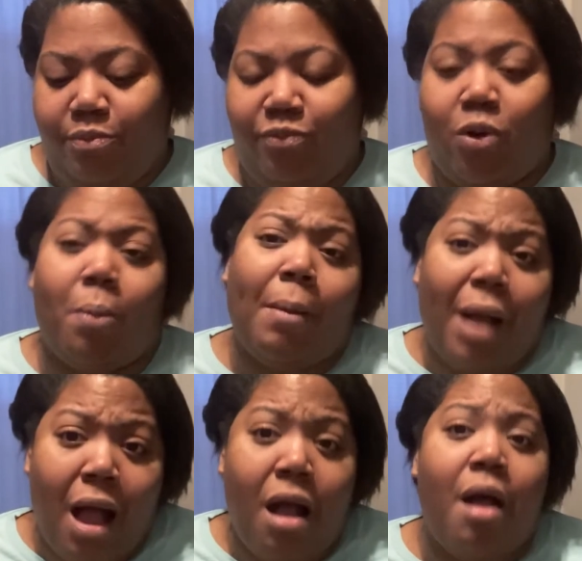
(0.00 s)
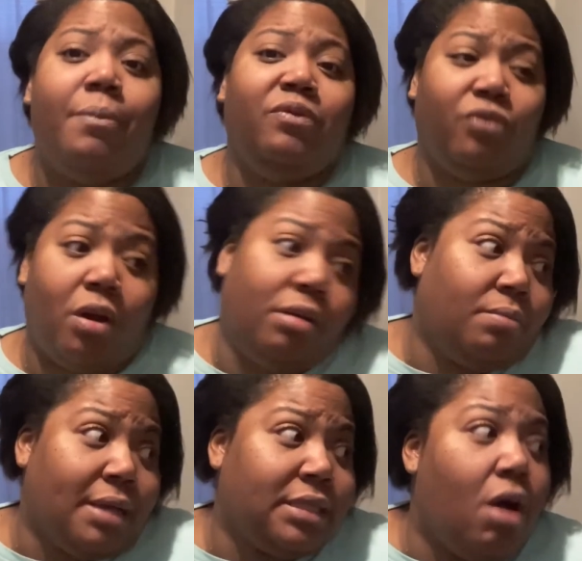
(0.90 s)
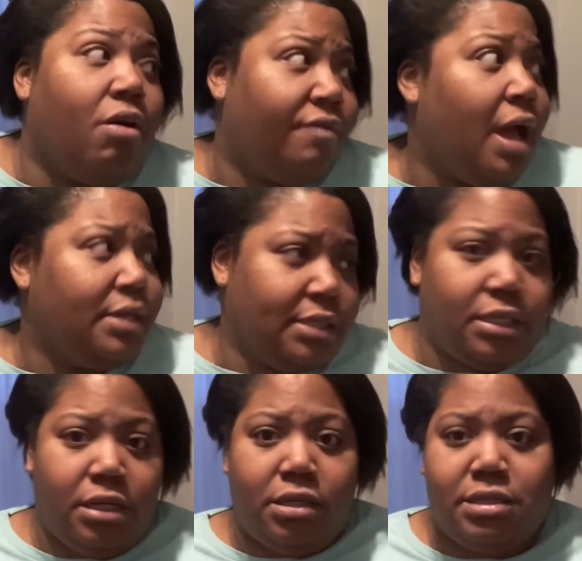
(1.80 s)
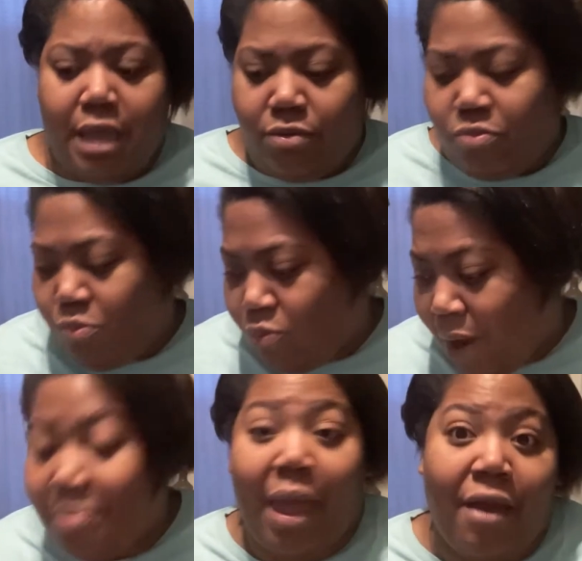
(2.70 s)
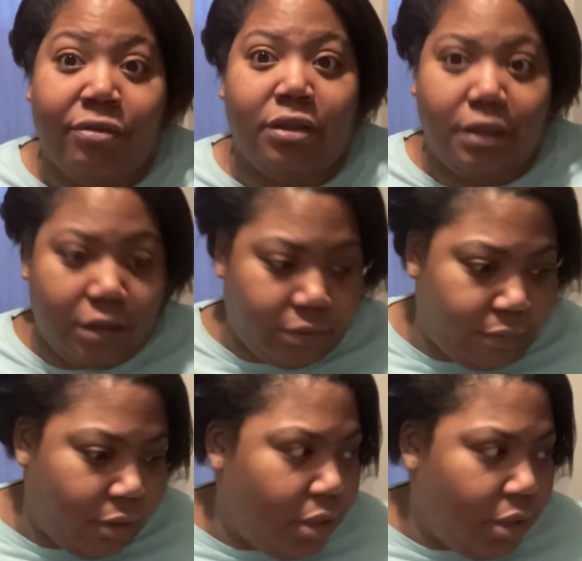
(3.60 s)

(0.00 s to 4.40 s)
for my mom and for myself, honestly, because I wipe everything.